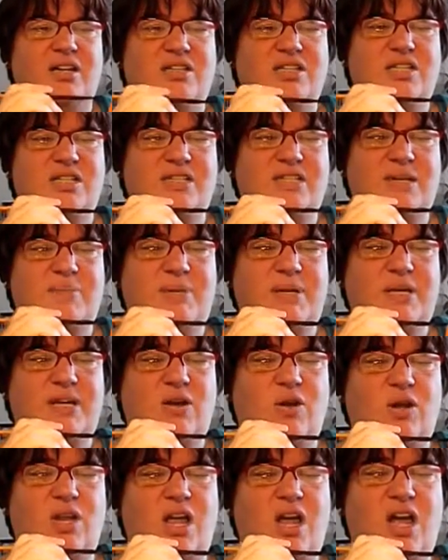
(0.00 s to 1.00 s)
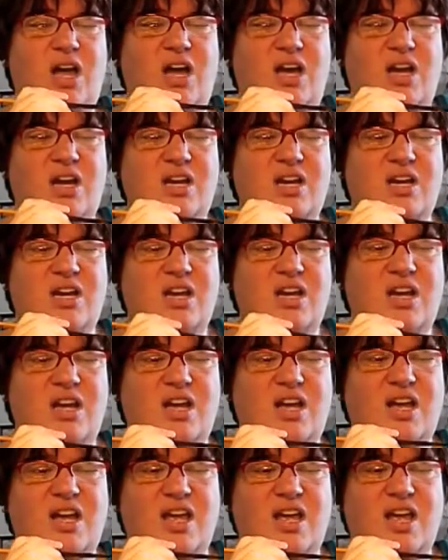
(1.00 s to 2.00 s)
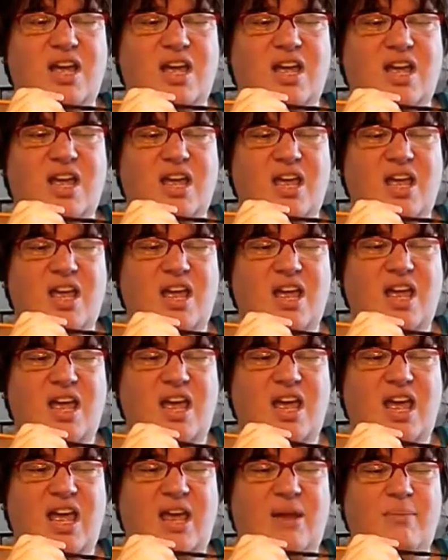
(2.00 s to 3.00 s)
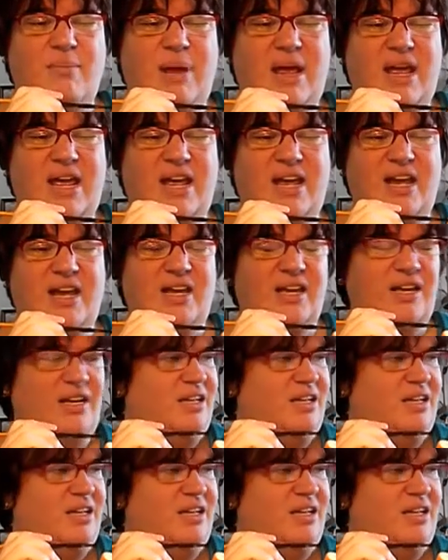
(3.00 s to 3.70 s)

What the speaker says: Just simply go along and make